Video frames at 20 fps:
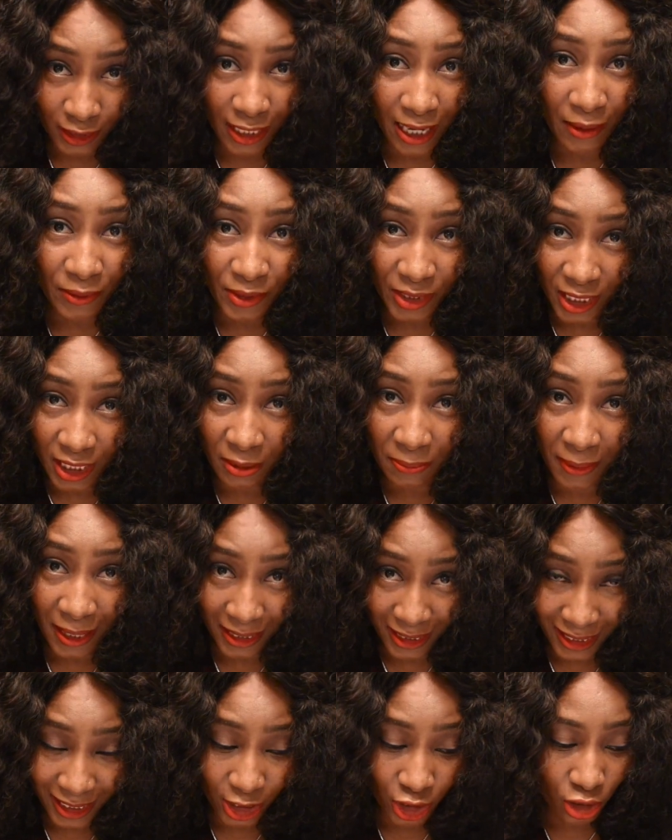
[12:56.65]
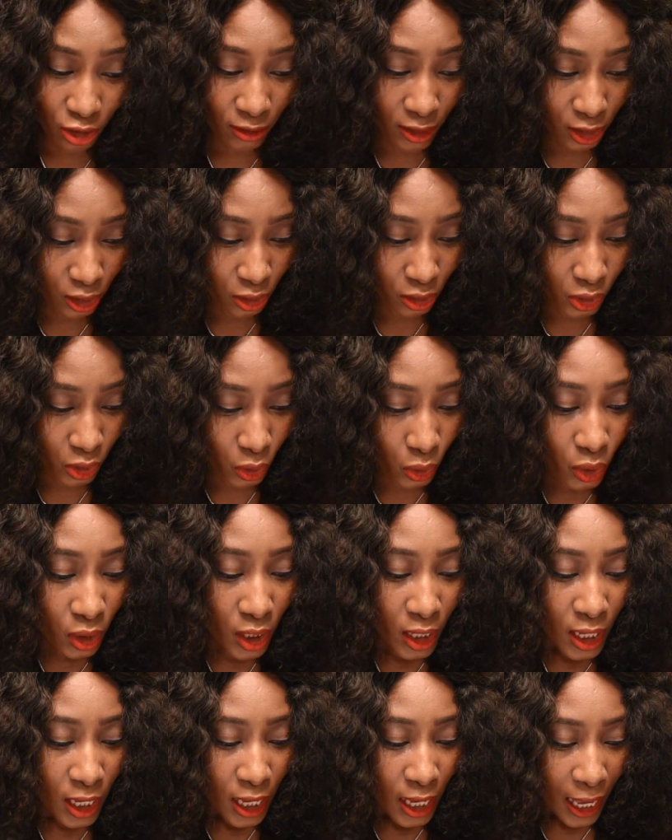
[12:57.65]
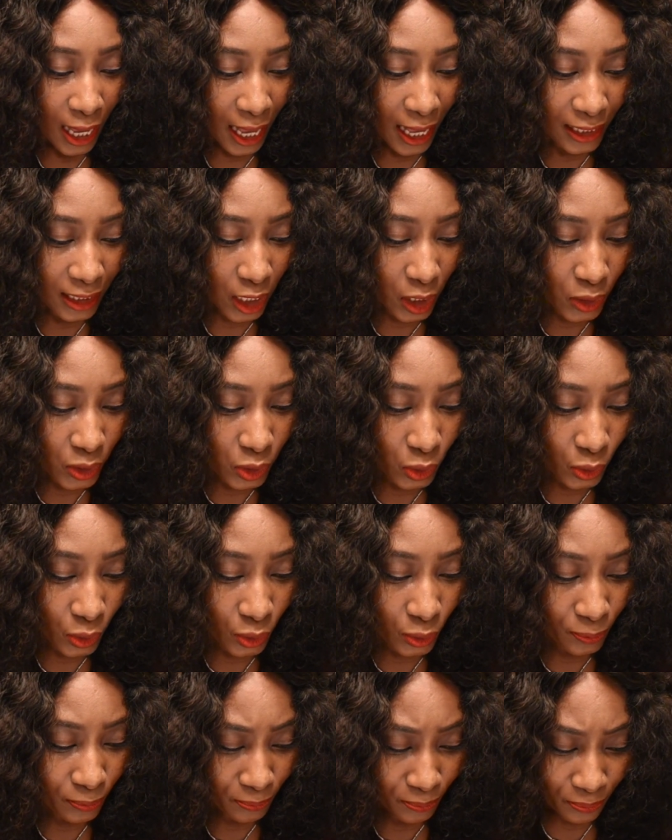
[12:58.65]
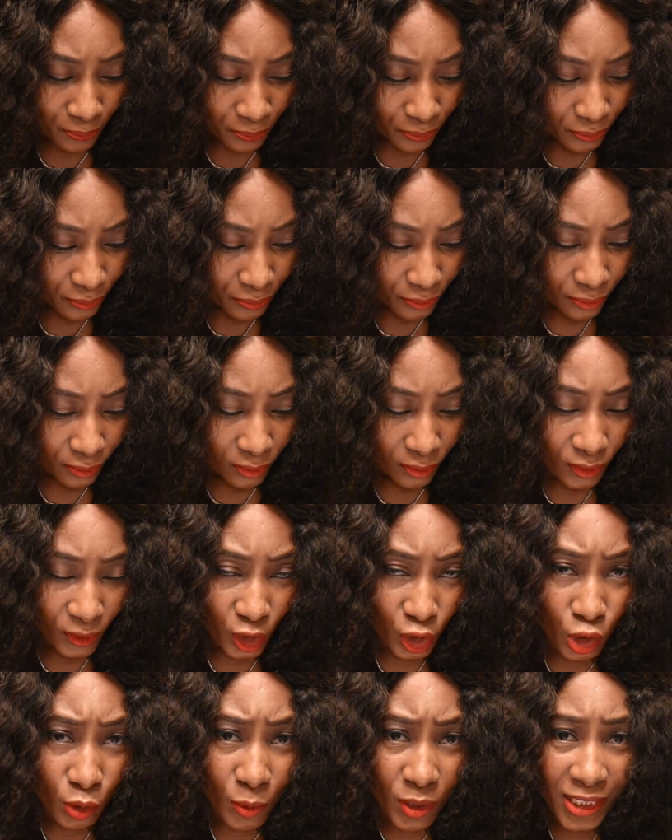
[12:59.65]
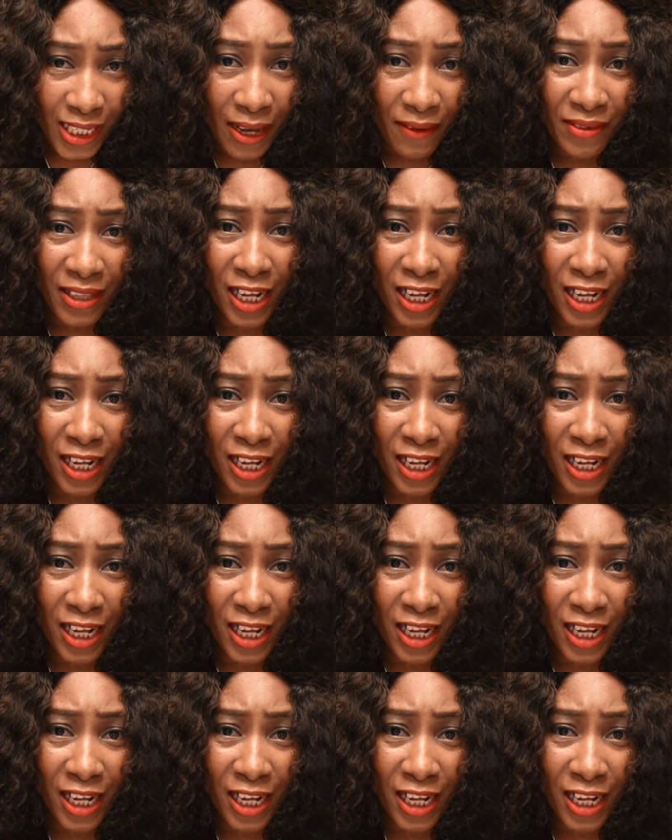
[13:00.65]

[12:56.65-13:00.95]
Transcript: They have a third-party insurance also, and also you must have